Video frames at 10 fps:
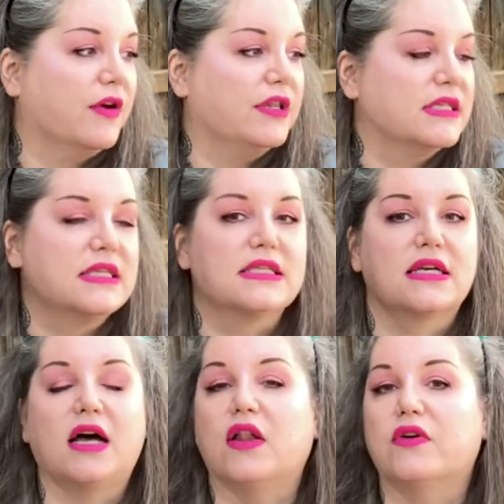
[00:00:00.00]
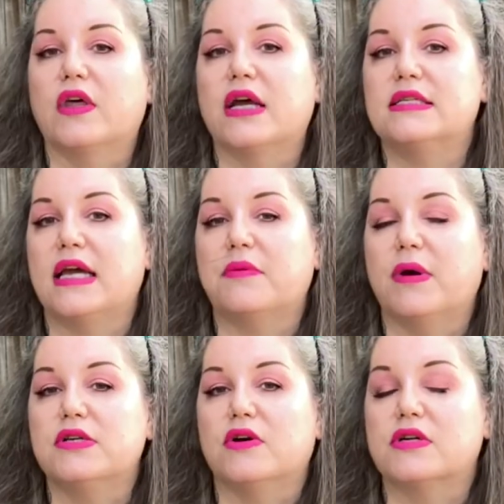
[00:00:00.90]
And this is the collar that I take my
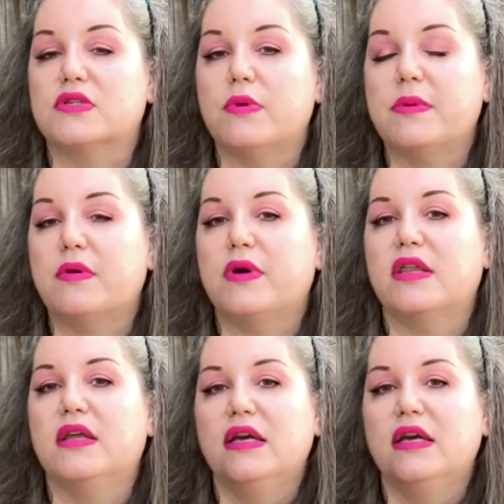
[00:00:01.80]
dogs swimming with.